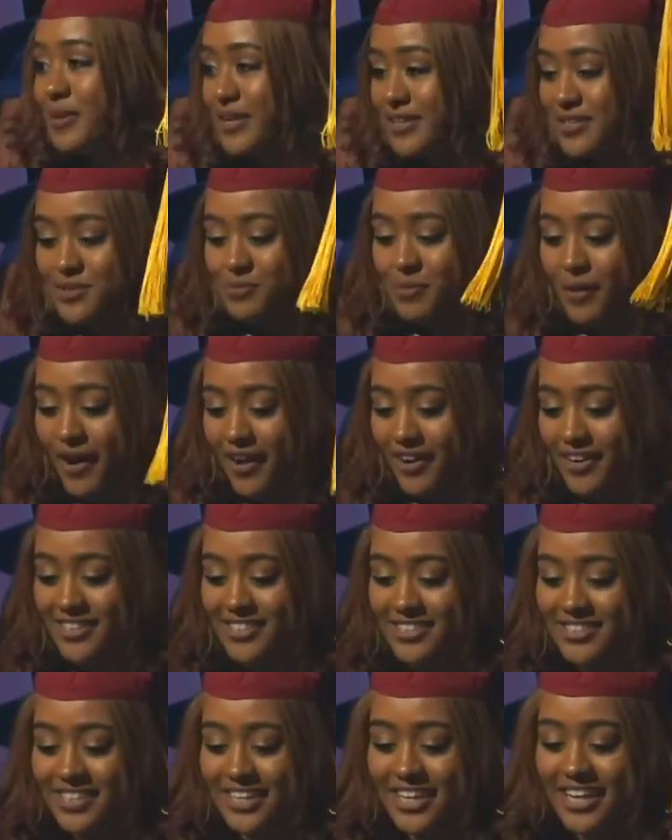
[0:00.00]

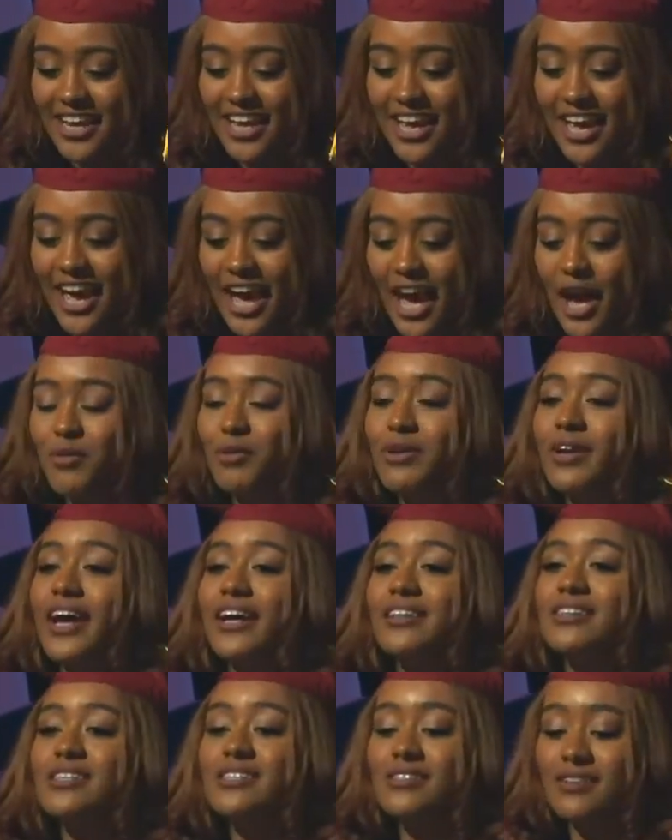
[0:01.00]
inspired. I would
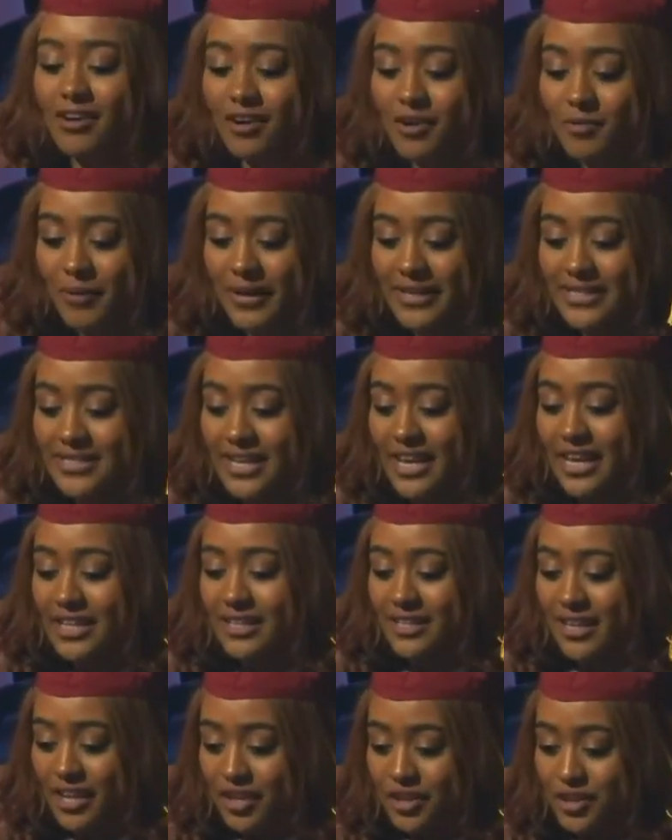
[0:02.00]
like to start by
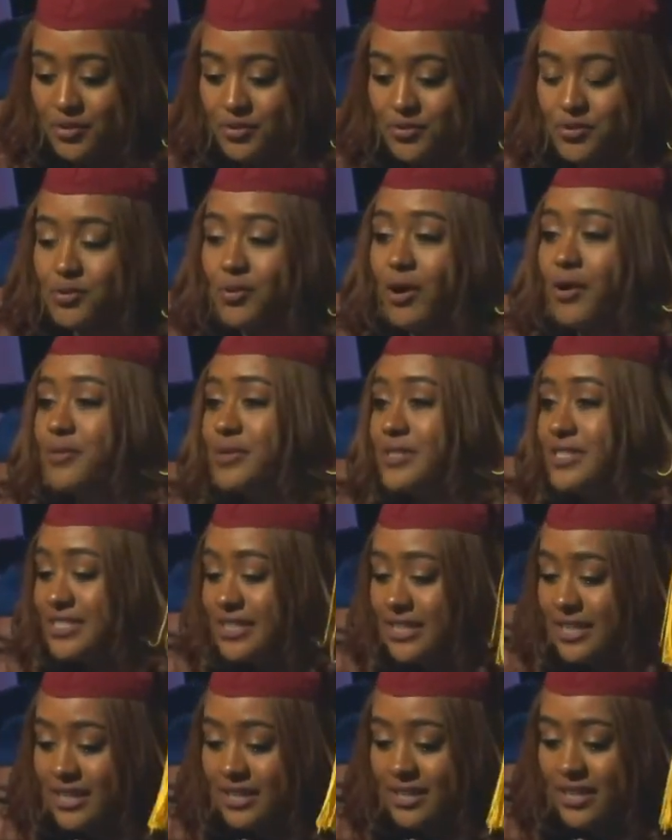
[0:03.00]
saying thank you to our
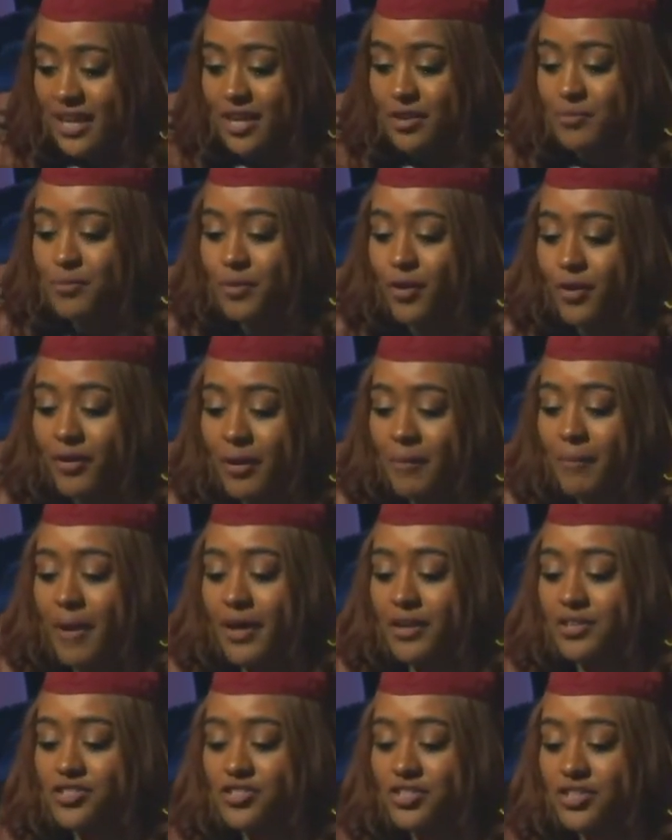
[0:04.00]
dean and program
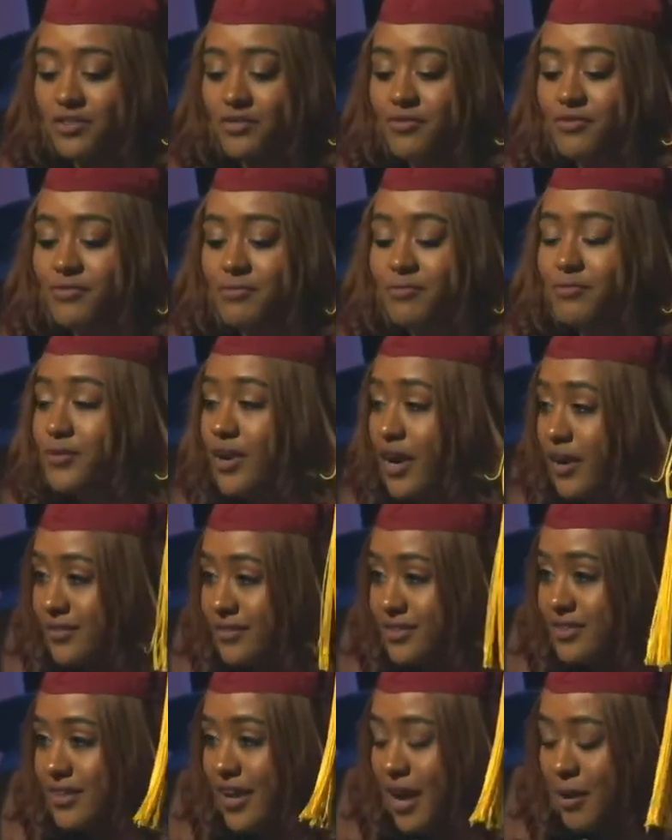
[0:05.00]
manager,
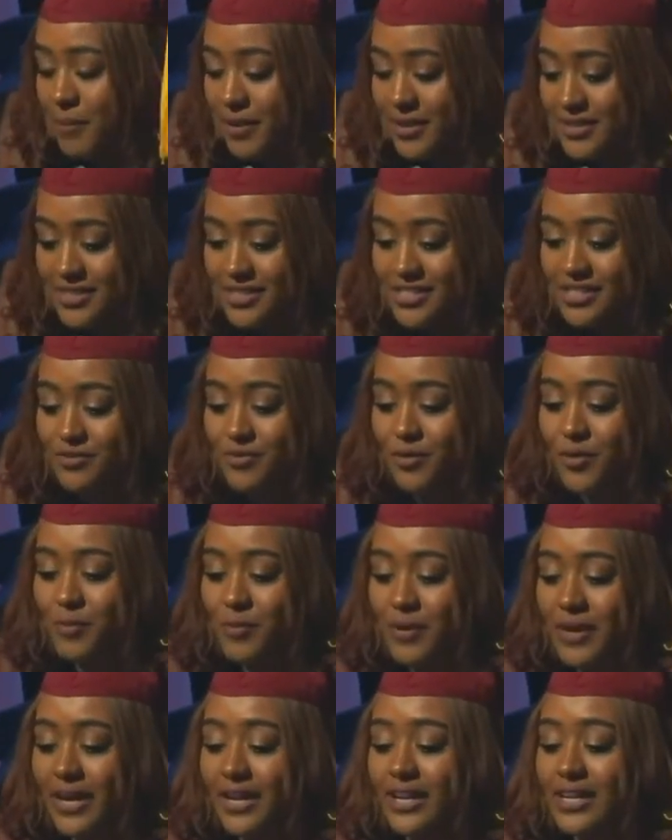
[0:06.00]
Dr. Diamantes, for
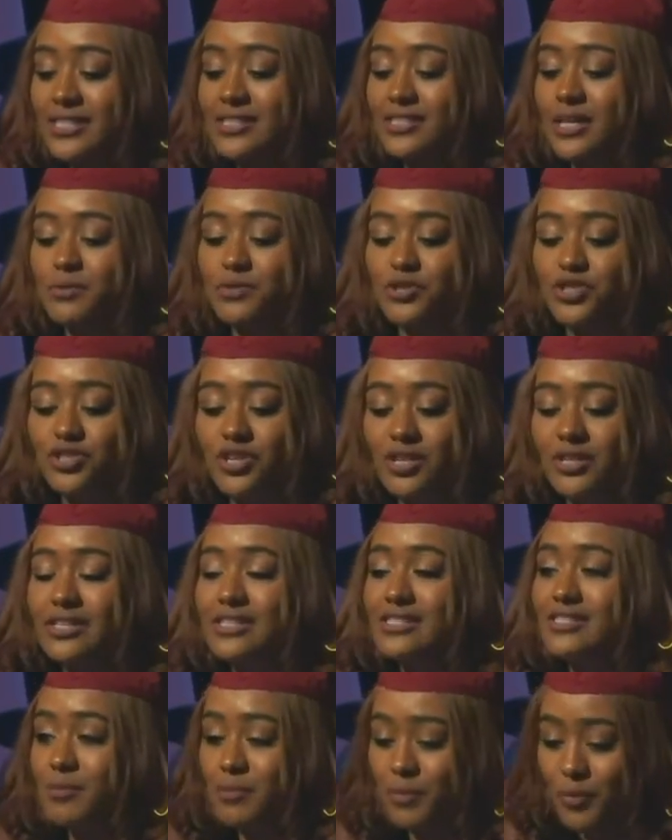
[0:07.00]
being an exceptional
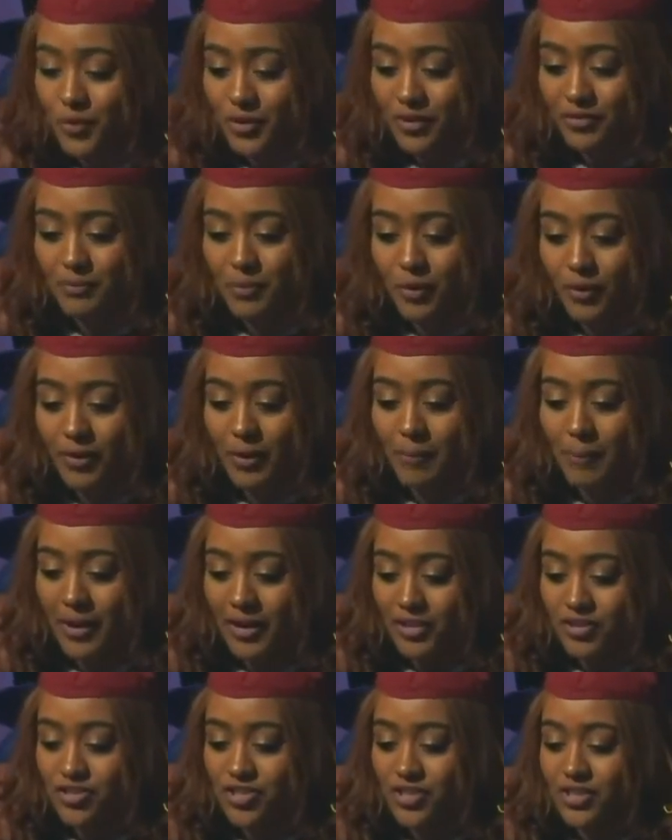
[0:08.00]
and supportive program
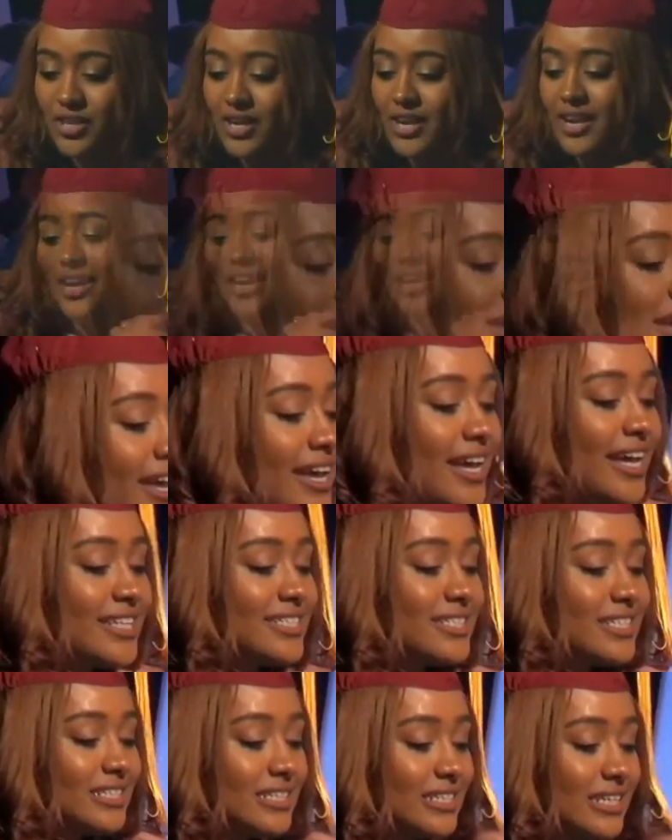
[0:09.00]
manager.
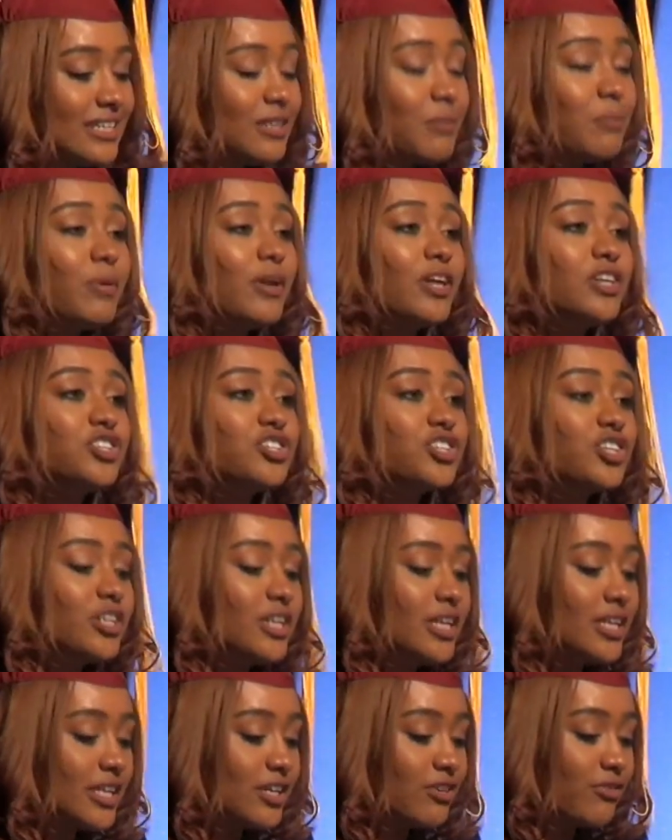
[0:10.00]
It's indeed a pleasure
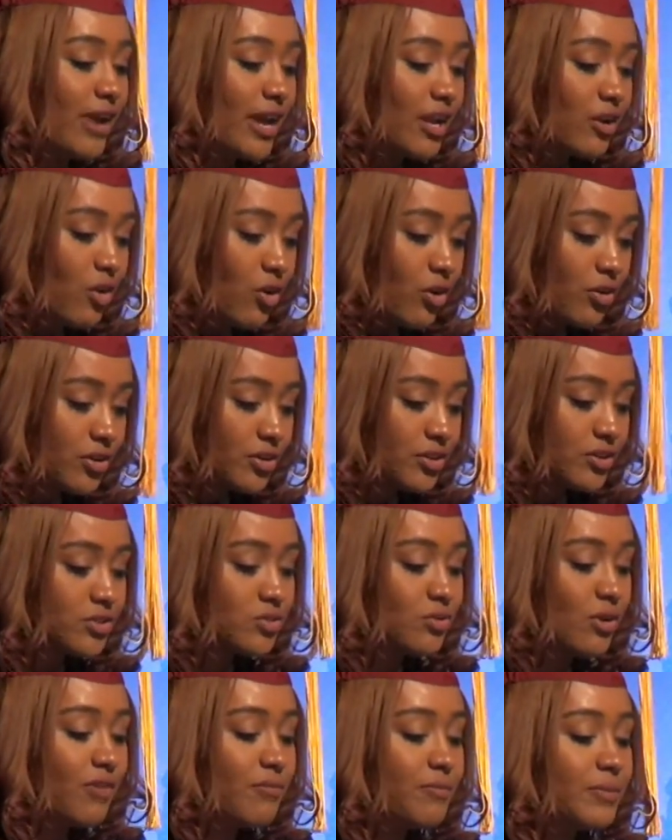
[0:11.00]
and a great honor
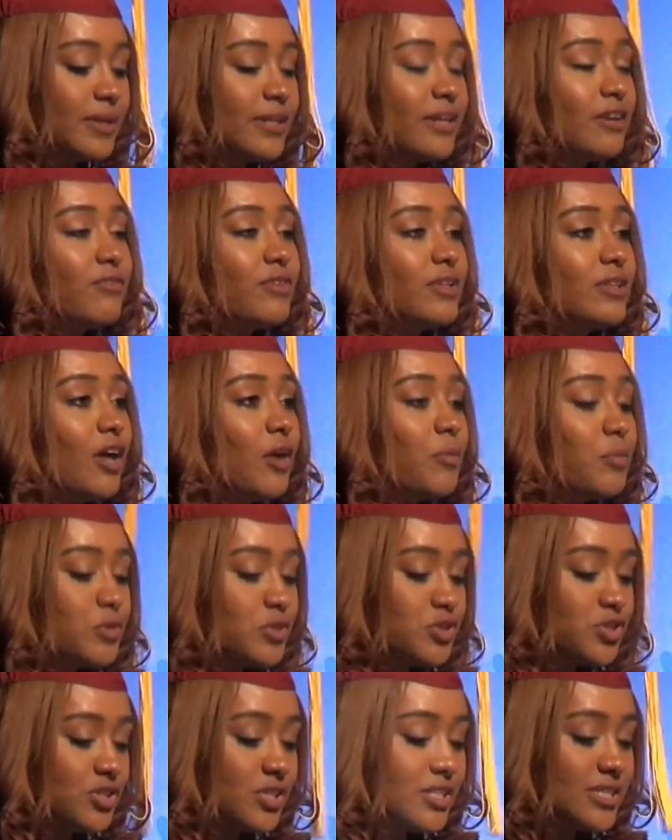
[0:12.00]
to have been given the
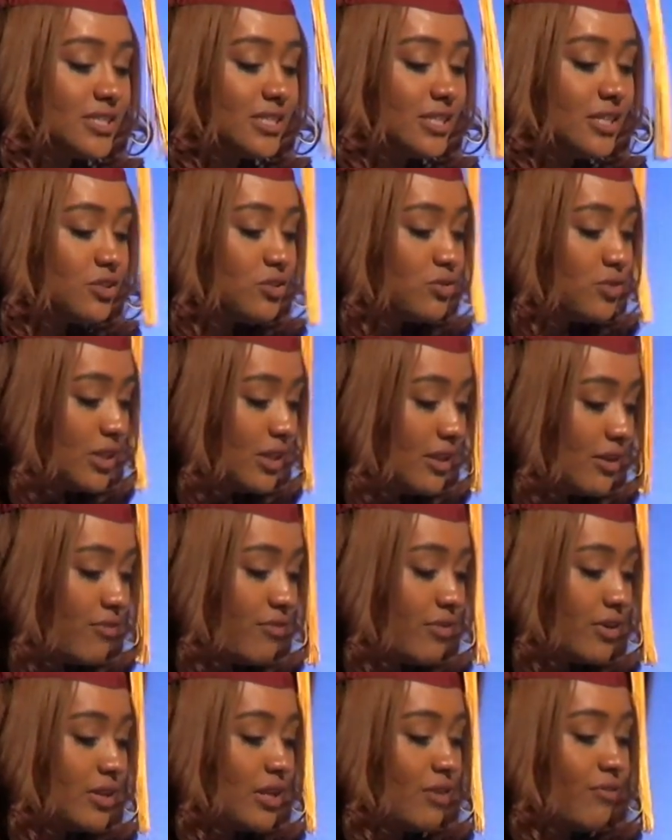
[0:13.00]
opportunity to
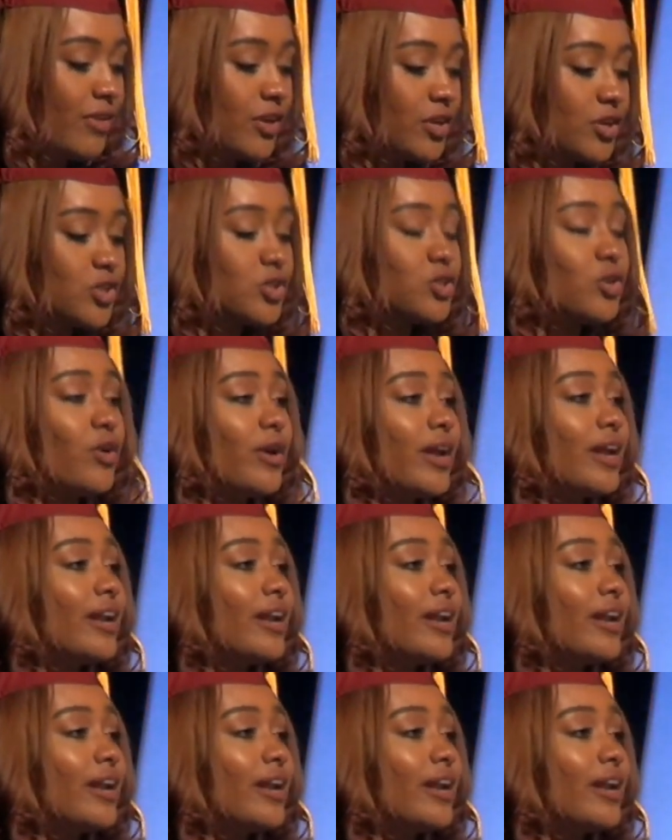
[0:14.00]
deliver the valedictorian